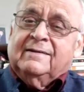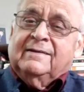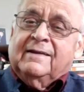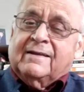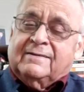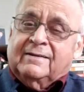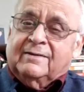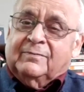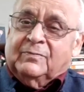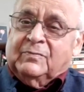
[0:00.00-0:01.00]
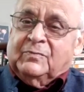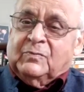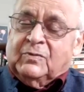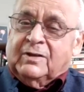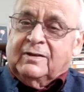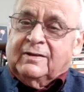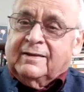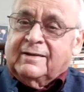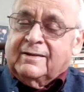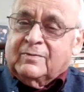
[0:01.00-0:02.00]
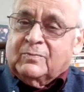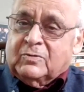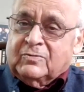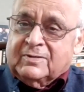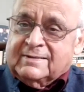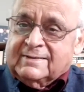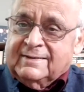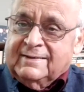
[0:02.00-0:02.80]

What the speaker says: hit in Indian movies.